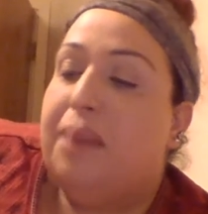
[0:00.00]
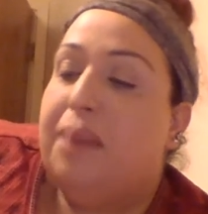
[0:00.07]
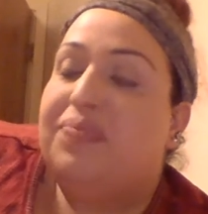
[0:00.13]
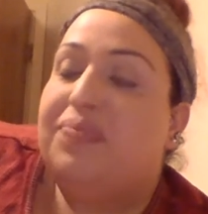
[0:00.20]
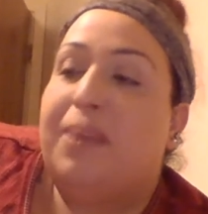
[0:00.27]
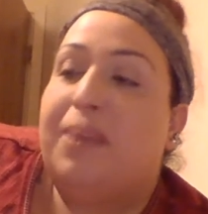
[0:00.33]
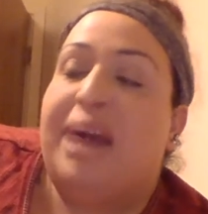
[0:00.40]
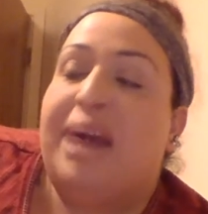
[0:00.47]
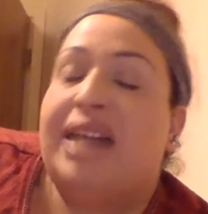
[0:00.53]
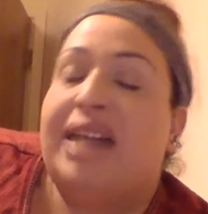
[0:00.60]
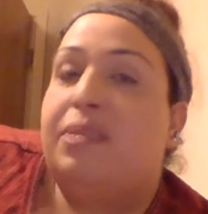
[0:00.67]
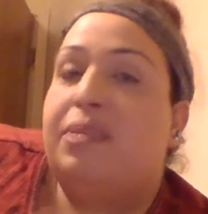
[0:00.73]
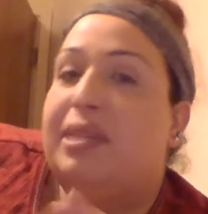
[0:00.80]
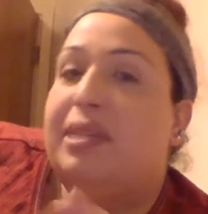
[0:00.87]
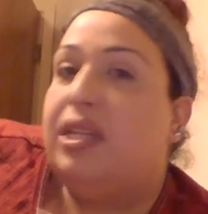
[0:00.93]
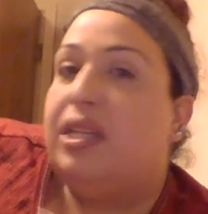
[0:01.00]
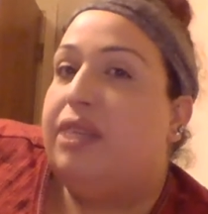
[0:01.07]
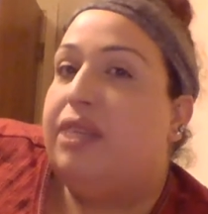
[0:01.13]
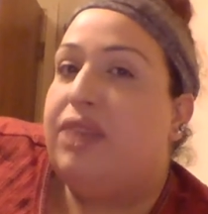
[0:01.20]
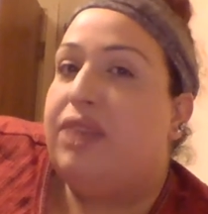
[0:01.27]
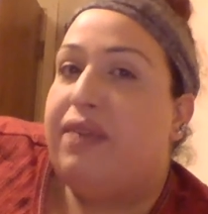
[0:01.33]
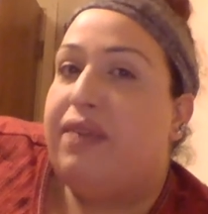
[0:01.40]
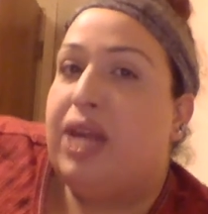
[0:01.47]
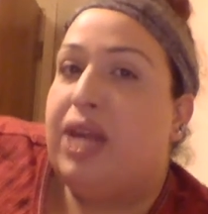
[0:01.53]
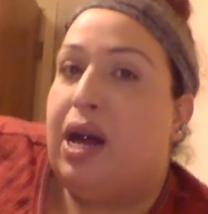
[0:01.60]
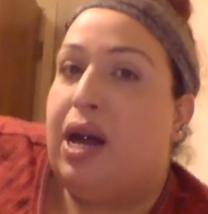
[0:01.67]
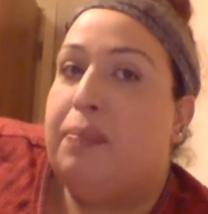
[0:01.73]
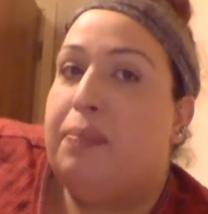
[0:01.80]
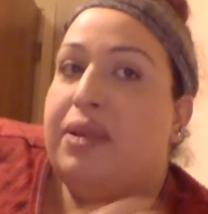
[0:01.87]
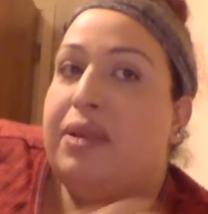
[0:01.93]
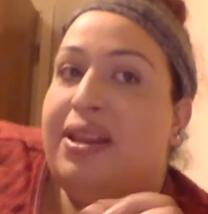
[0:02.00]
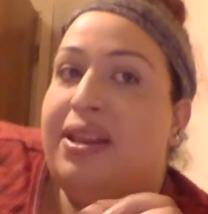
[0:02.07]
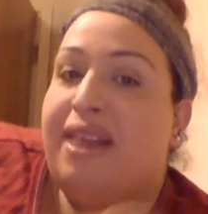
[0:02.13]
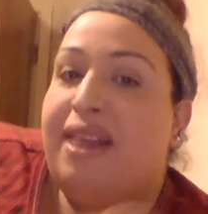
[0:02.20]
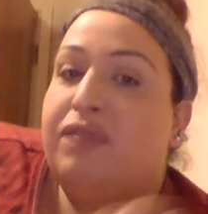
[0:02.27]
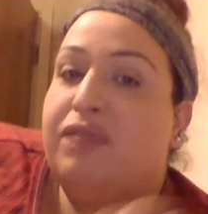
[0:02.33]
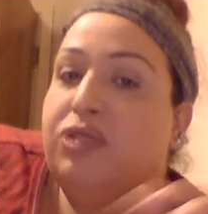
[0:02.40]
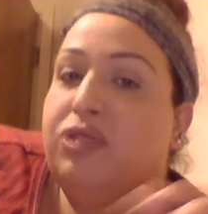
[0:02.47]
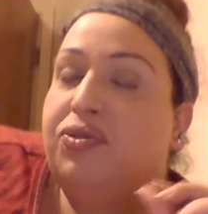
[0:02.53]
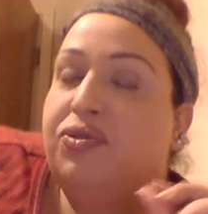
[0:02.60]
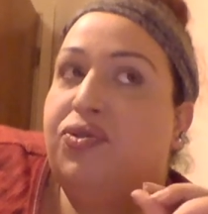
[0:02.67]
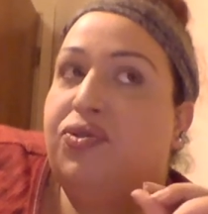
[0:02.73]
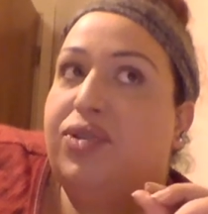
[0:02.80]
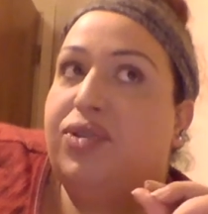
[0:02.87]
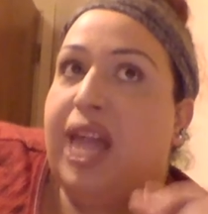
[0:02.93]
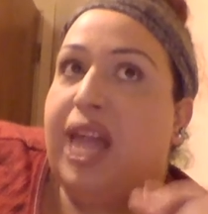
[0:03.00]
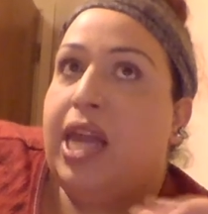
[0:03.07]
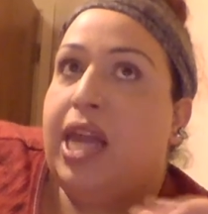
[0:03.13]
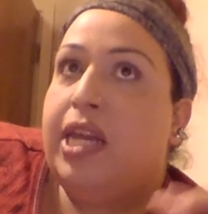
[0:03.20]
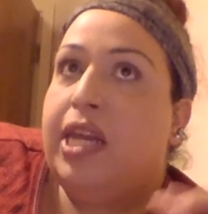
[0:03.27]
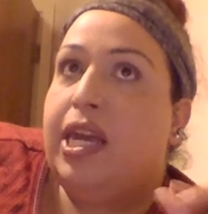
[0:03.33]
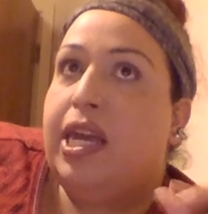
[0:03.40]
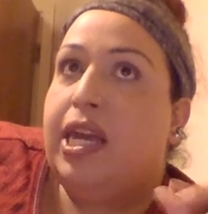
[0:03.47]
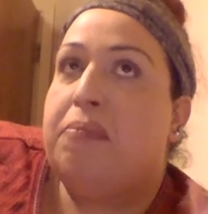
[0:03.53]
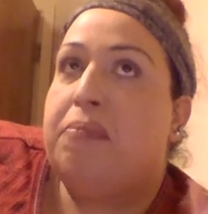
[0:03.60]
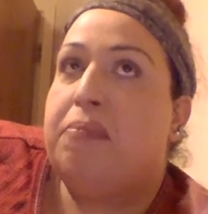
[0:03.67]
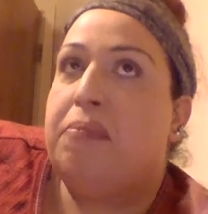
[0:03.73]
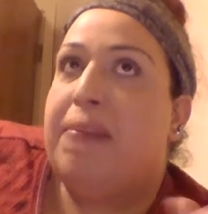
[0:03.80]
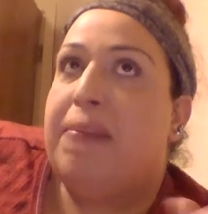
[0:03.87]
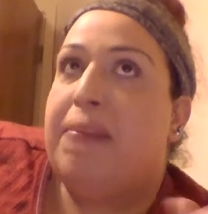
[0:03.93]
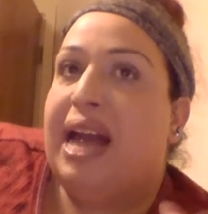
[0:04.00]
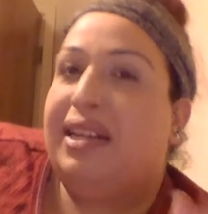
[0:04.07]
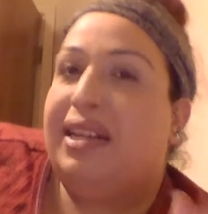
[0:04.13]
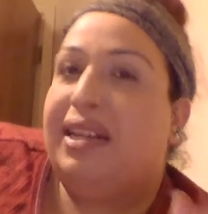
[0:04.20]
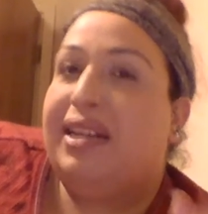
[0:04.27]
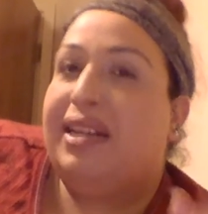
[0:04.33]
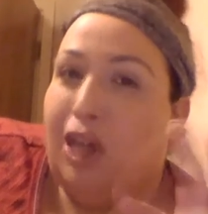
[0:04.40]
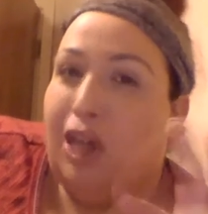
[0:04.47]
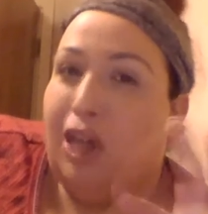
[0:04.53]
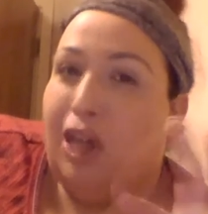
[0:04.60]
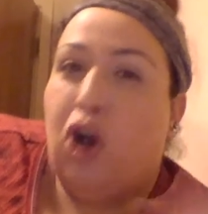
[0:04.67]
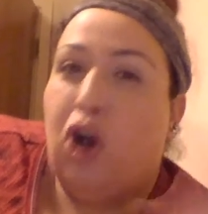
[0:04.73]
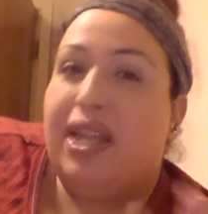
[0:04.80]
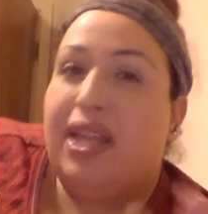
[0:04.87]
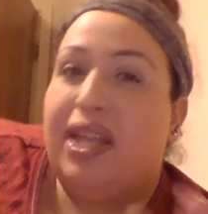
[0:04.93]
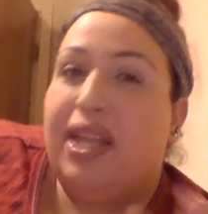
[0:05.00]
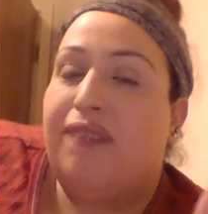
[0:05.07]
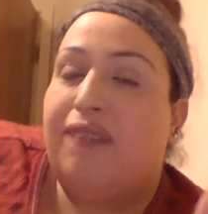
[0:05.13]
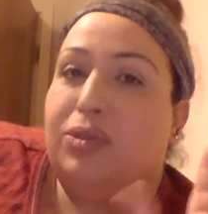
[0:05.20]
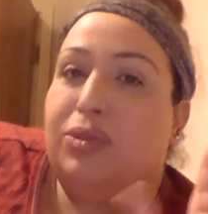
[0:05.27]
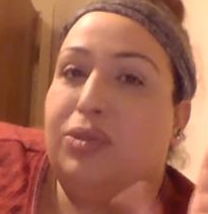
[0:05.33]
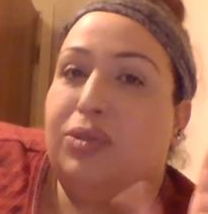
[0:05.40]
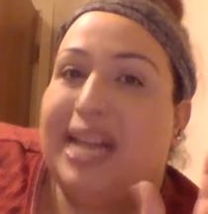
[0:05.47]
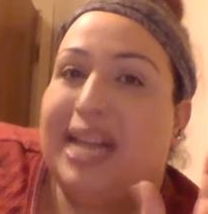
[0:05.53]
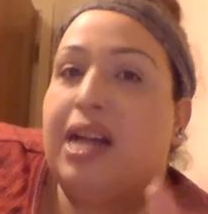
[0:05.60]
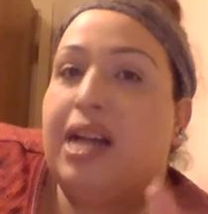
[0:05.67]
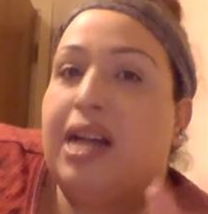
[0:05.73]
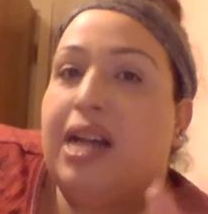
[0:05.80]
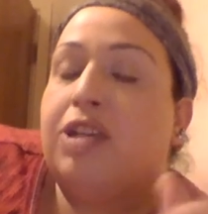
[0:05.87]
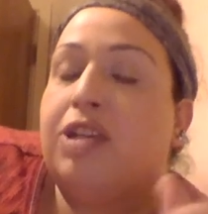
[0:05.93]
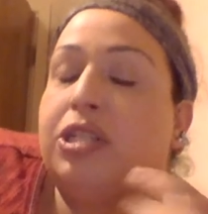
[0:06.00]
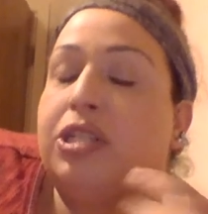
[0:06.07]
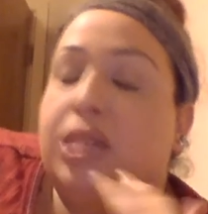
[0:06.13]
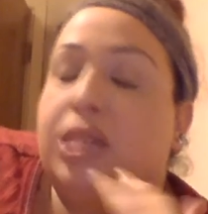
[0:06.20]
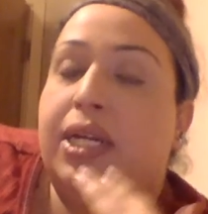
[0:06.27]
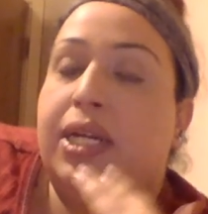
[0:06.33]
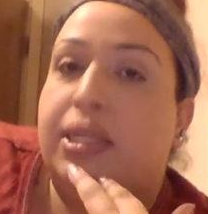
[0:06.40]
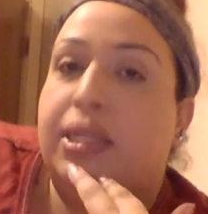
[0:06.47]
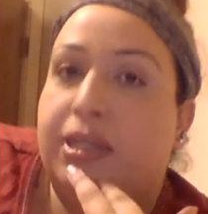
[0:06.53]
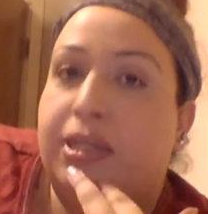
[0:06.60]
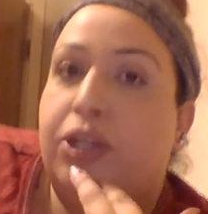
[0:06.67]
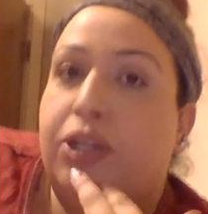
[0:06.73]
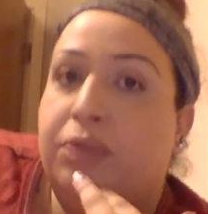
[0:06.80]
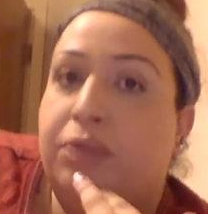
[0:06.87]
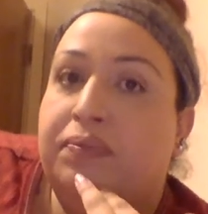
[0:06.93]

the possibility of giving up never stayed in my mind long enough to like consciously consider.